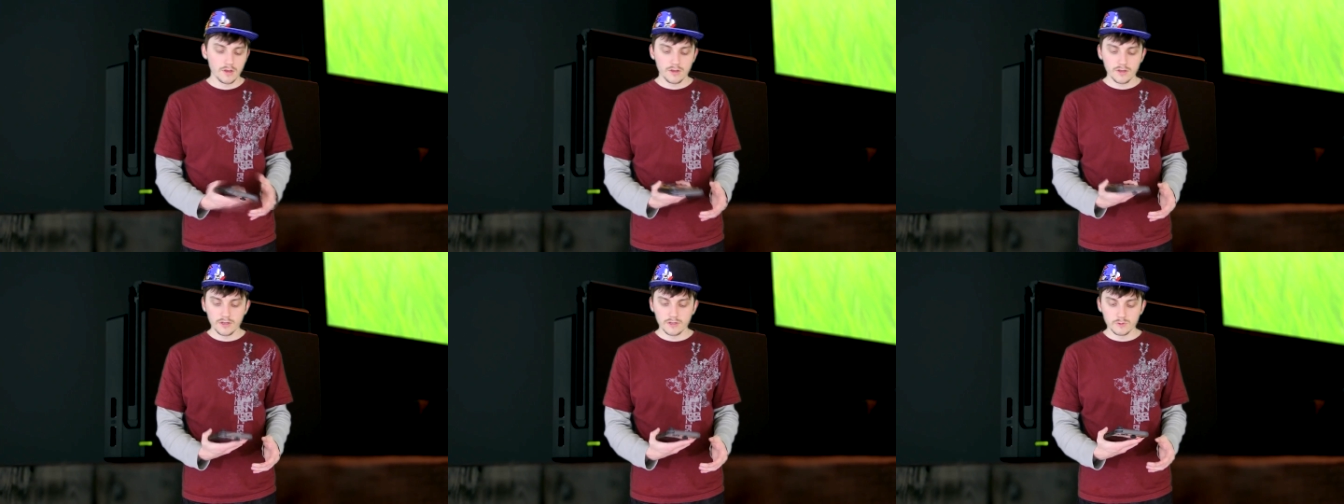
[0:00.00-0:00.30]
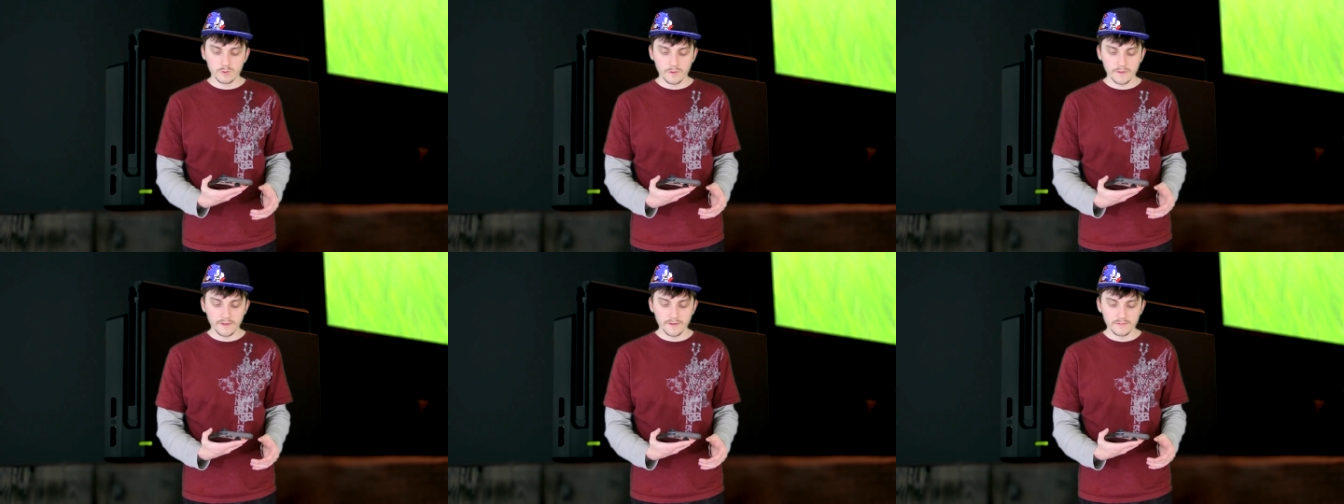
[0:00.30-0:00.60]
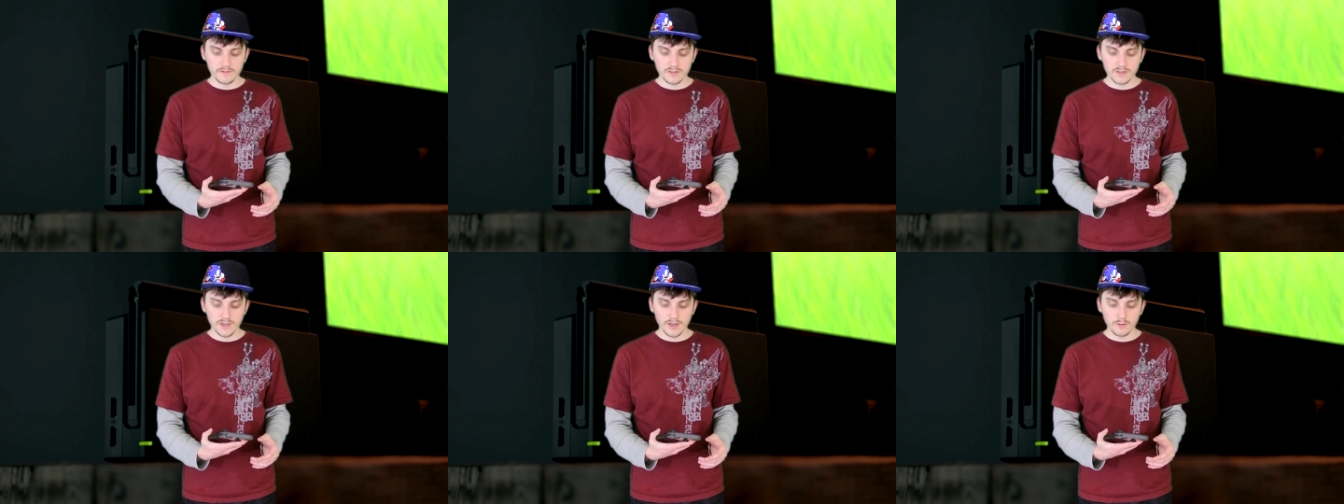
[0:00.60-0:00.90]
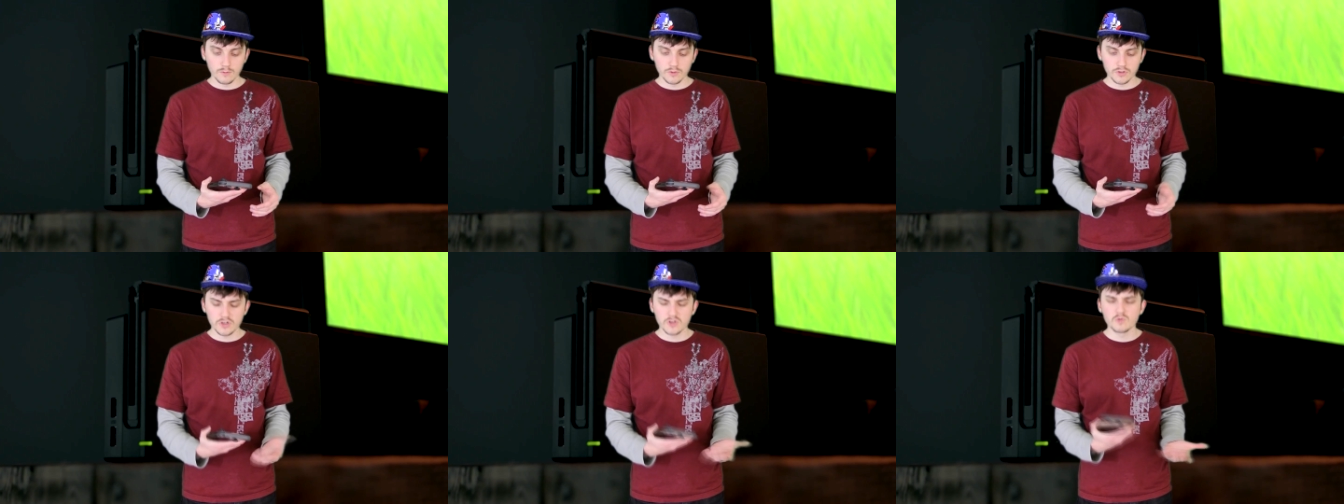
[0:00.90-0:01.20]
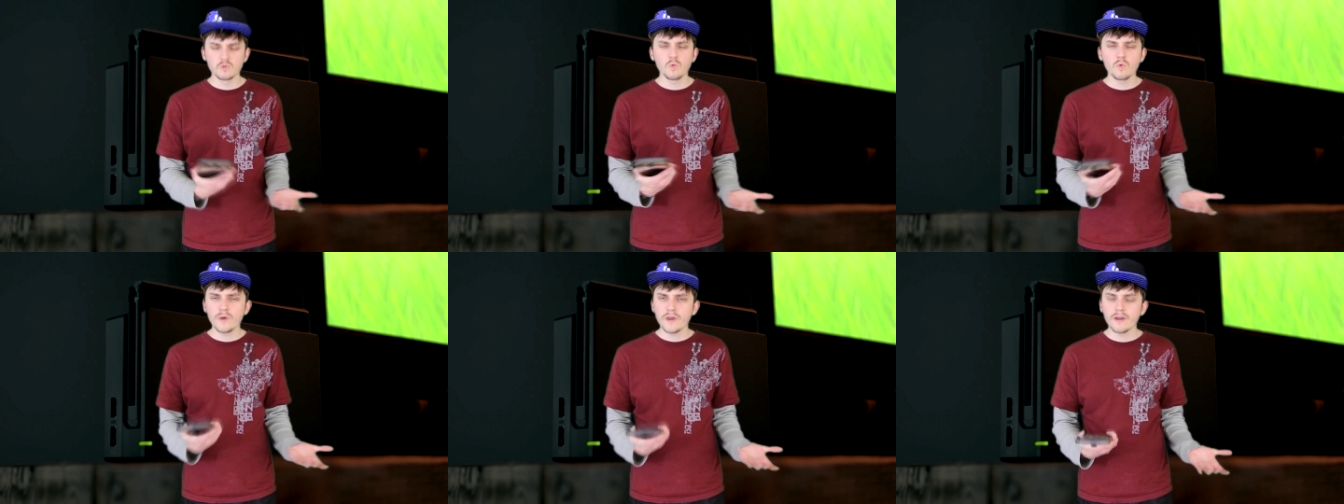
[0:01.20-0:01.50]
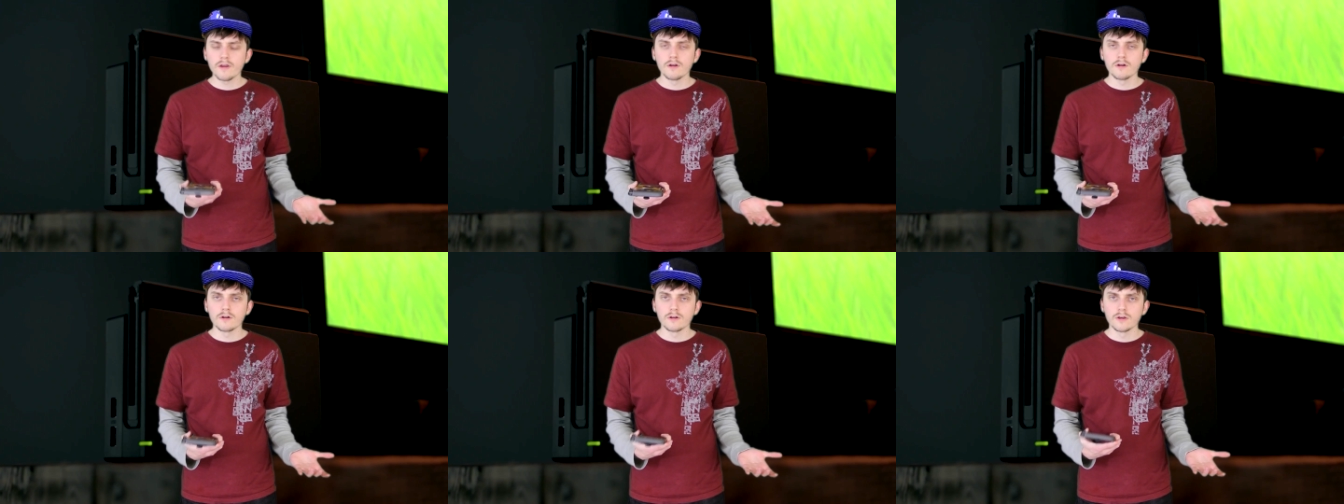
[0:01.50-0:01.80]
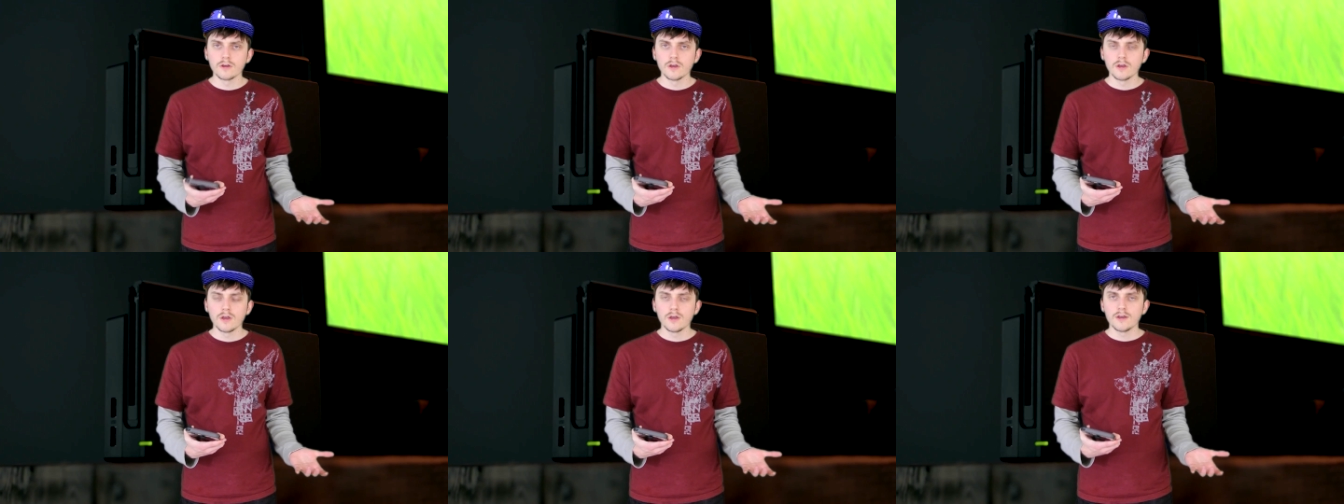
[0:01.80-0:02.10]
is what they've said, which is
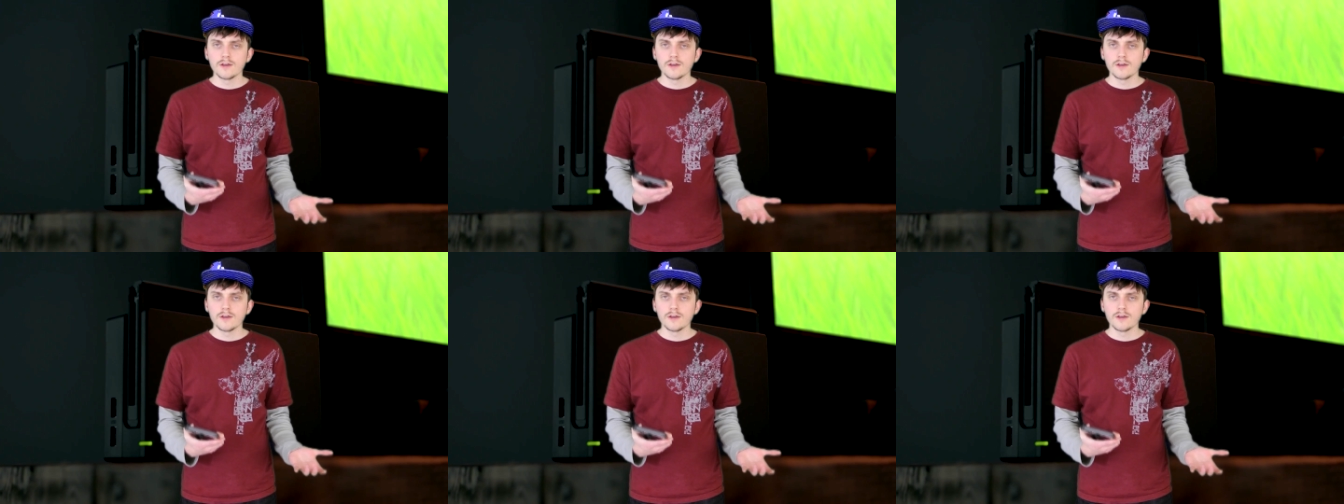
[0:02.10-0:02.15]
weird.